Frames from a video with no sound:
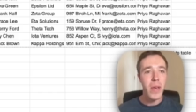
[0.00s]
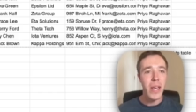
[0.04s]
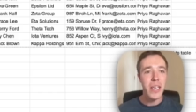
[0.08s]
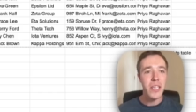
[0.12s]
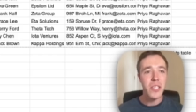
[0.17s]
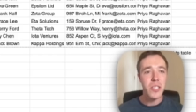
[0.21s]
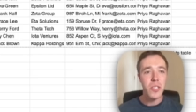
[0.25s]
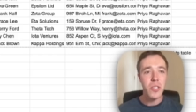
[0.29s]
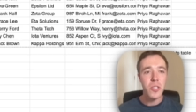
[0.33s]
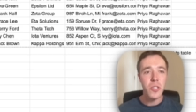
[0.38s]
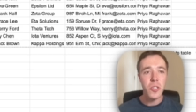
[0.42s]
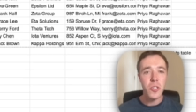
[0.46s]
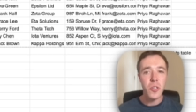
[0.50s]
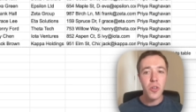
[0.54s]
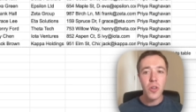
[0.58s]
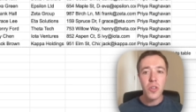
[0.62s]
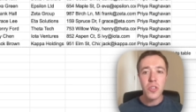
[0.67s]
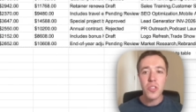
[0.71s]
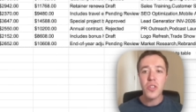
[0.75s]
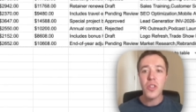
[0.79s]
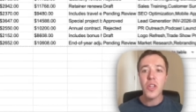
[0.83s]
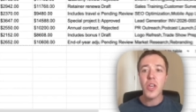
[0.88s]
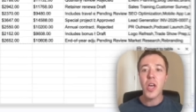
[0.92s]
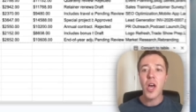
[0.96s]
paste
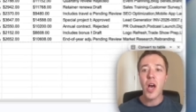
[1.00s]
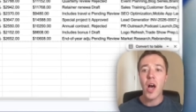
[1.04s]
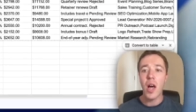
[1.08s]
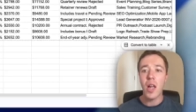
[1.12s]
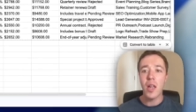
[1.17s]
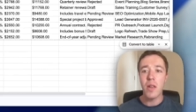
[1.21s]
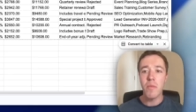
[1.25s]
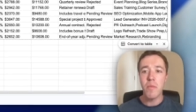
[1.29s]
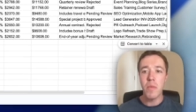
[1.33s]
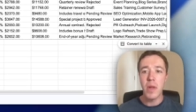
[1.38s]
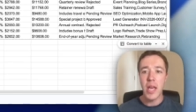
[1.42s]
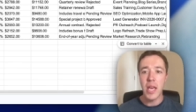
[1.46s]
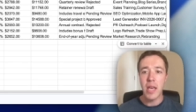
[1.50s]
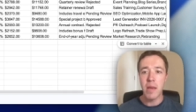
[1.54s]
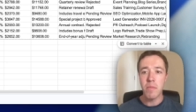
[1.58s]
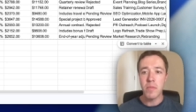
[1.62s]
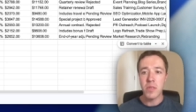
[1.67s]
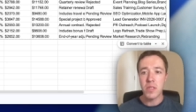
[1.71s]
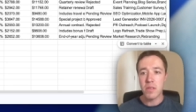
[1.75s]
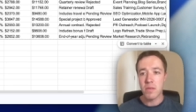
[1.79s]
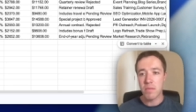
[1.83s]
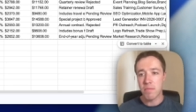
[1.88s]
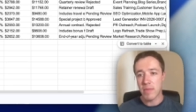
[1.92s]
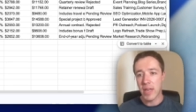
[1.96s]
just the column
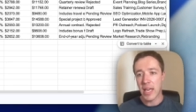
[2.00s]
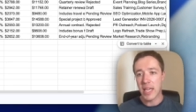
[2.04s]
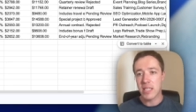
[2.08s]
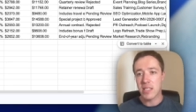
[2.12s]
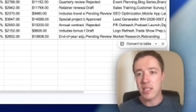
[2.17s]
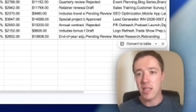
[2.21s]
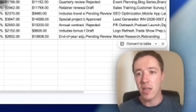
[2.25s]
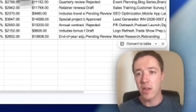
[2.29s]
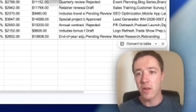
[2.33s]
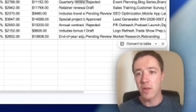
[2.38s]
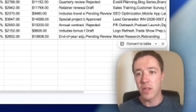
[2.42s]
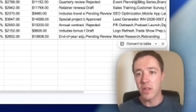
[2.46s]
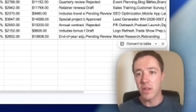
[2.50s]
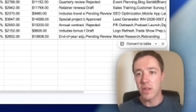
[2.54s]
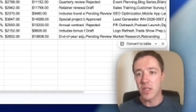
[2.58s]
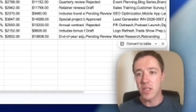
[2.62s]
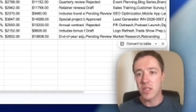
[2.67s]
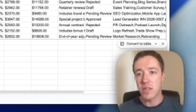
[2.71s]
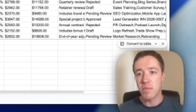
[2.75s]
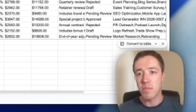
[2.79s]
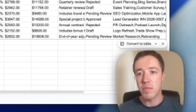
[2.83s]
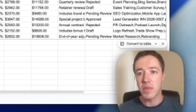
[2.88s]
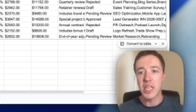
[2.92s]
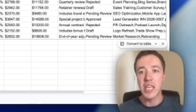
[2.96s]
names, excluding
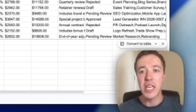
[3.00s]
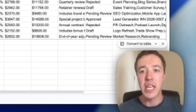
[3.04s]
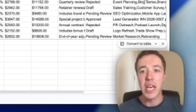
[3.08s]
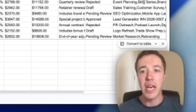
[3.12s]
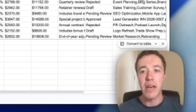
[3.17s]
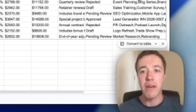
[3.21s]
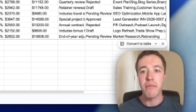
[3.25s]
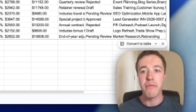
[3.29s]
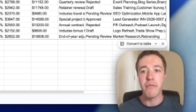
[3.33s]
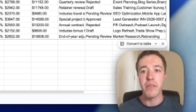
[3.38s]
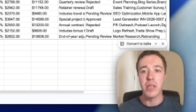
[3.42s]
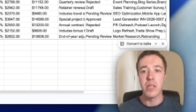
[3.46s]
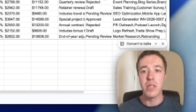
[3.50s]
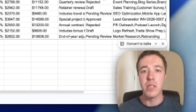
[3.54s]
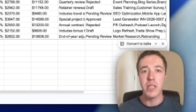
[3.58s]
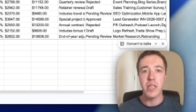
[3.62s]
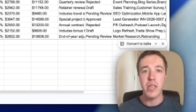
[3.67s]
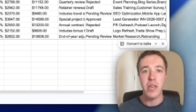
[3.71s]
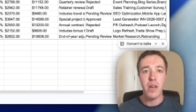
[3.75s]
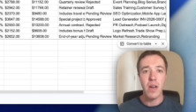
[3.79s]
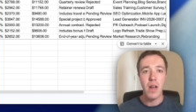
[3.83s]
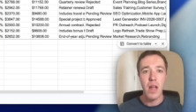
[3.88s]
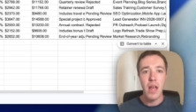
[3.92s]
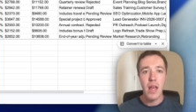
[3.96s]
this PDF field
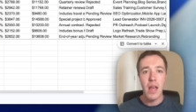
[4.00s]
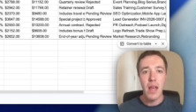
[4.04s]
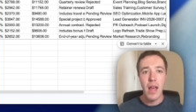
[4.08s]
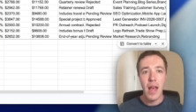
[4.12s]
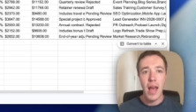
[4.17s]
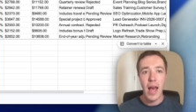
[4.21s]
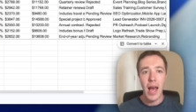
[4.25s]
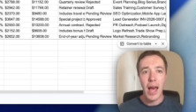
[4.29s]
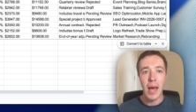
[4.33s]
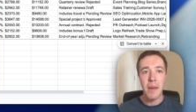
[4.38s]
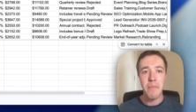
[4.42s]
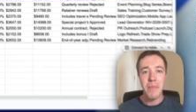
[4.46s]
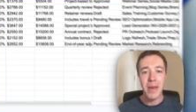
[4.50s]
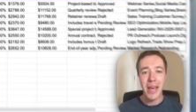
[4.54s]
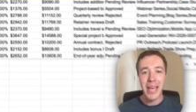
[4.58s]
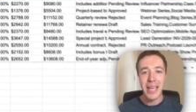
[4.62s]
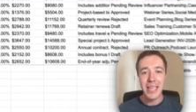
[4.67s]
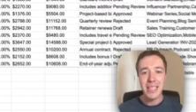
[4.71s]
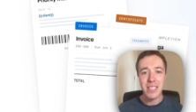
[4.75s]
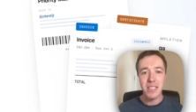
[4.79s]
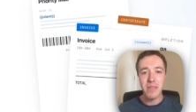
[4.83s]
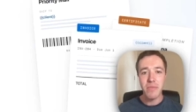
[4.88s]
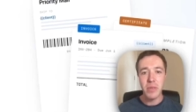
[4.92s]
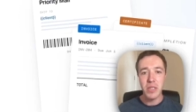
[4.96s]
here, and
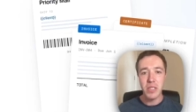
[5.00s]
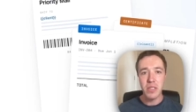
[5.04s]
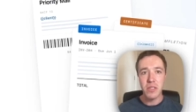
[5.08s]
paste them